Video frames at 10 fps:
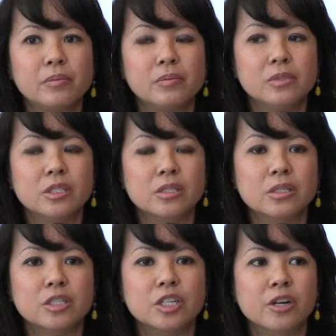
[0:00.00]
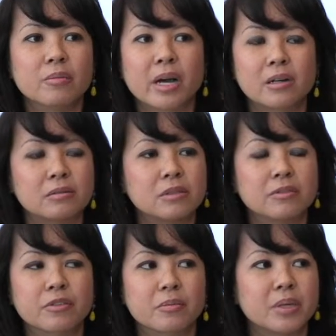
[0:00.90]
Just the sheer amount of
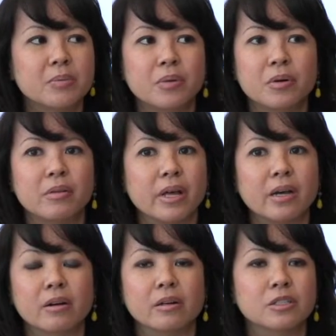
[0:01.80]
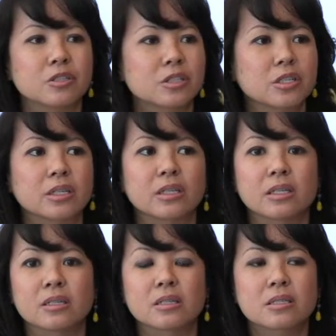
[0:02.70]
different people that are interested in
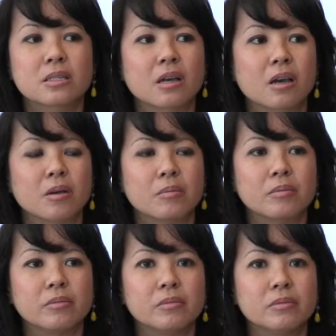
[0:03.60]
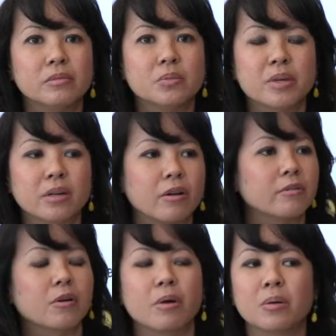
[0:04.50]
this has been
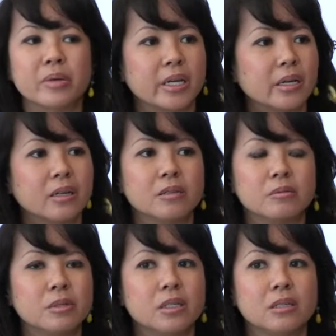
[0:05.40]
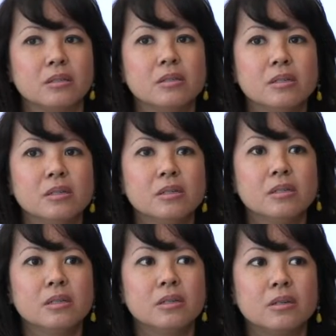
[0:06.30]
overwhelming. We
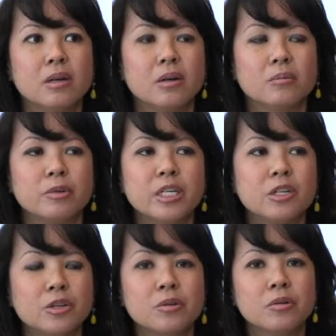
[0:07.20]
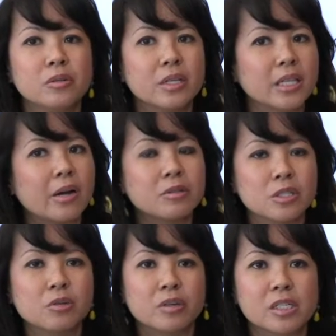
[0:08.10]
knew that
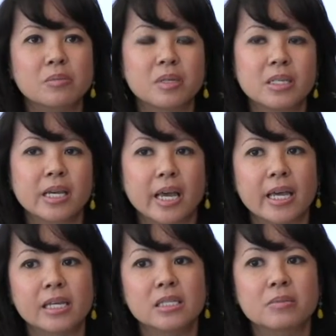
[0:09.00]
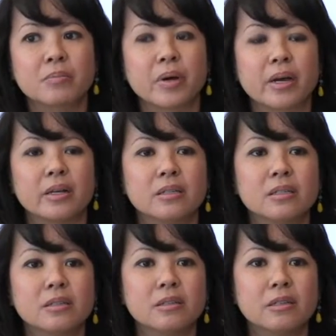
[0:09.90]
was going to be the case, but
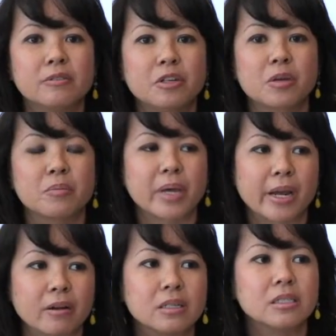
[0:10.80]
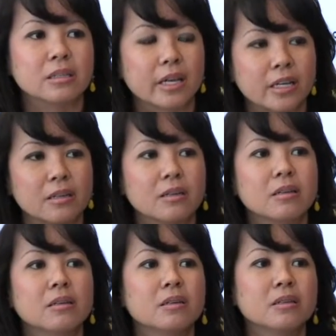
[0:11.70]
if you compare it to like
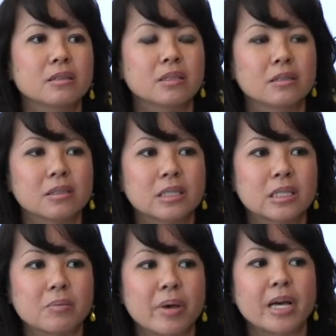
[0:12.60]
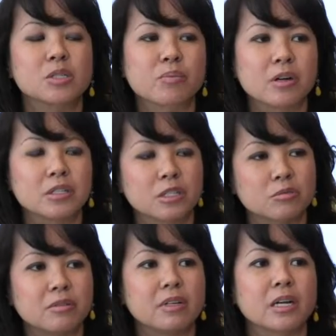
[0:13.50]
the past
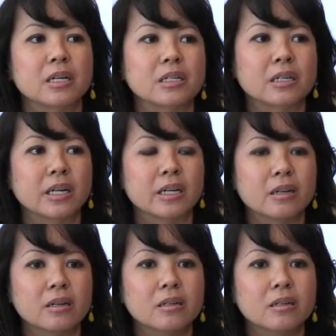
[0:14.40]
projects we've done, like